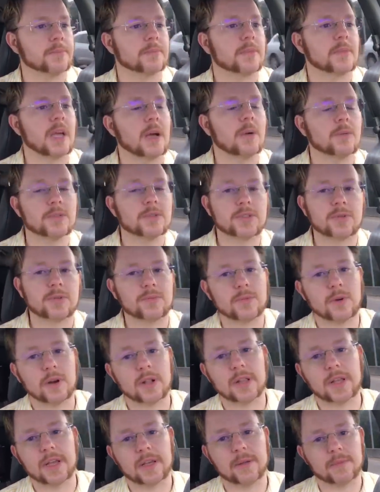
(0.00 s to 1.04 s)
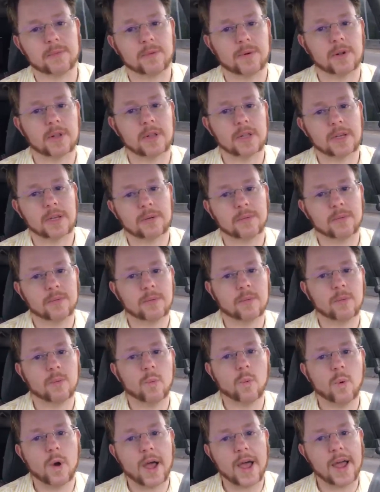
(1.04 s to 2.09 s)
That was really, really
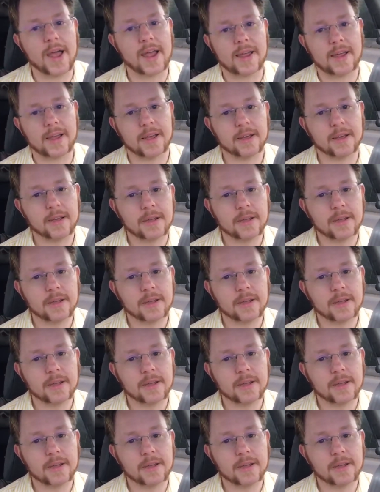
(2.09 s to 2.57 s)
way